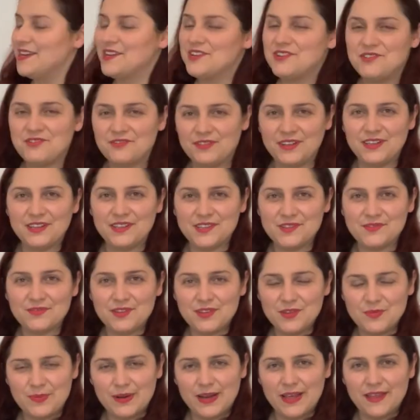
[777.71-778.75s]
Trill is when
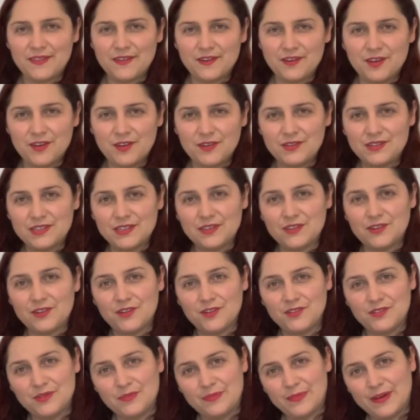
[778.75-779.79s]
you play the note and the
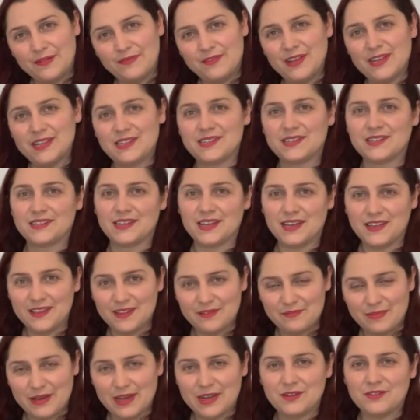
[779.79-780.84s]
note above it, and then
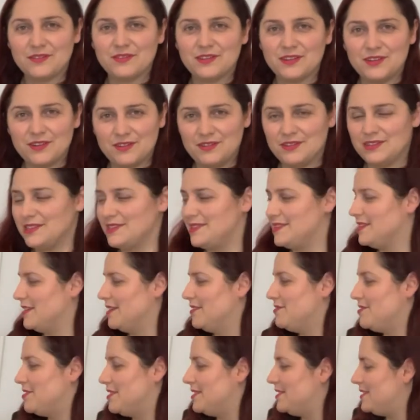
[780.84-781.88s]
back on the note itself.
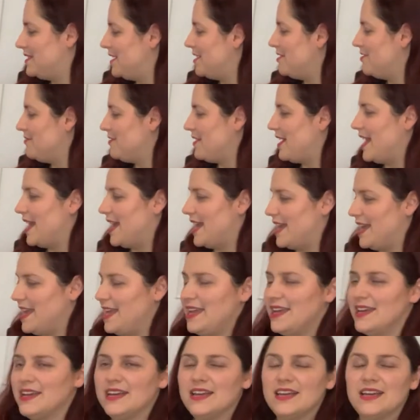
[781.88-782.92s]
So instead of A,
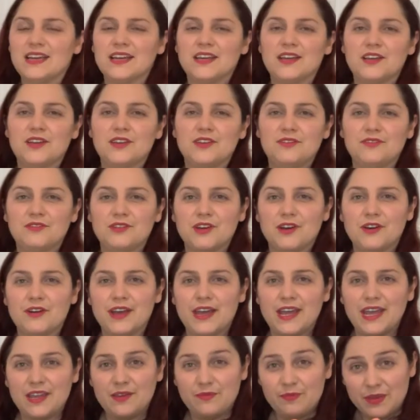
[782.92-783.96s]
you got
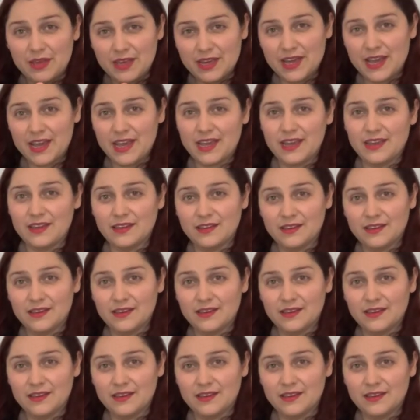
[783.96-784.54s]
A, B, A.